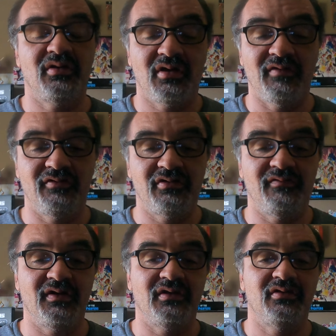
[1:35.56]
television
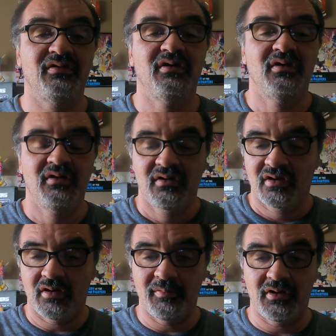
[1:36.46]
events
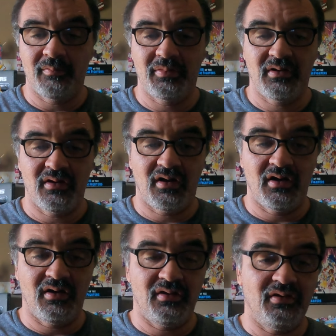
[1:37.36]
coming up
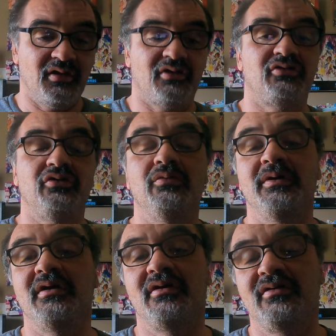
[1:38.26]
uh, in the next two
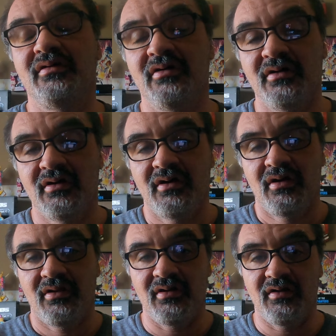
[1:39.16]
weeks.
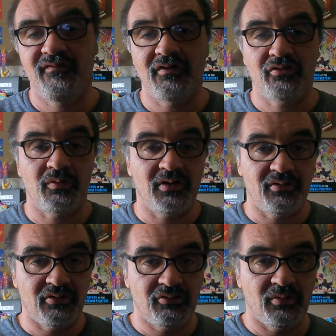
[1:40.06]
The first one
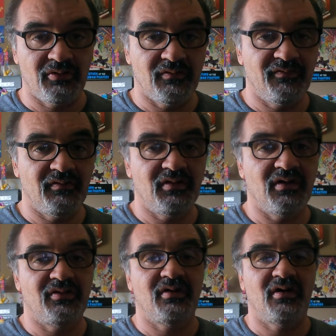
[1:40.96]
is the two hundred
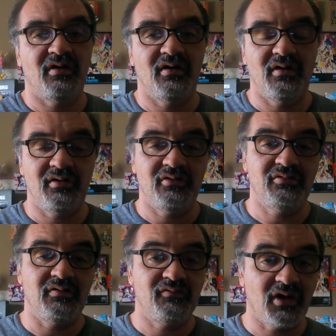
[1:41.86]
fiftieth uh,
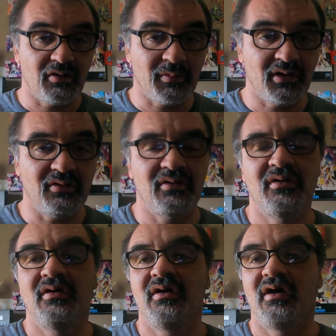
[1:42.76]
edition of Dynamite,
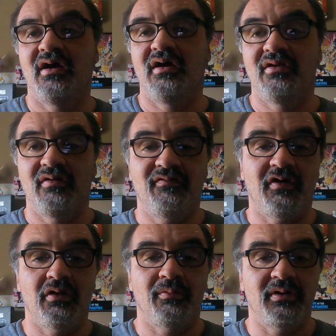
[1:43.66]
and then
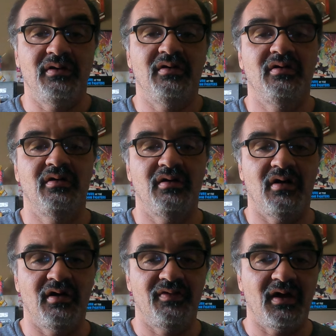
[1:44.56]
following
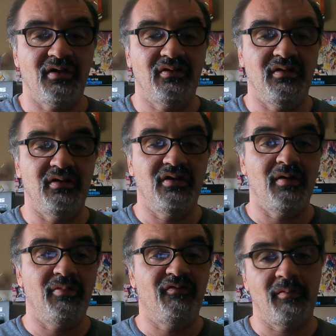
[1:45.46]
uh, that, the
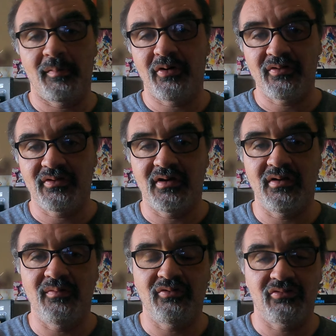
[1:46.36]
day before my
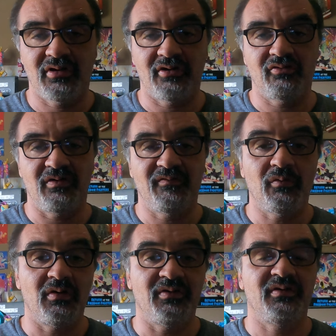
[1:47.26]
birthday, which is July
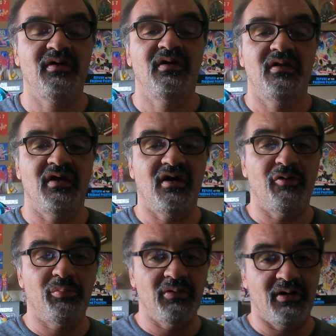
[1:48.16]
twenty-fourth, they
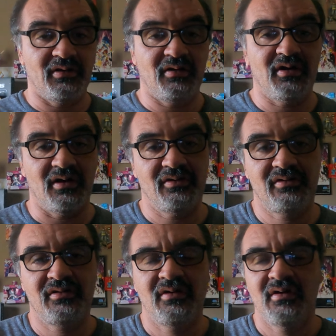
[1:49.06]
have Blood and
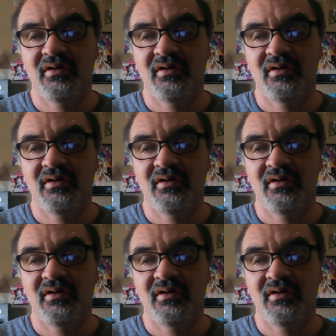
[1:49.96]
Guts.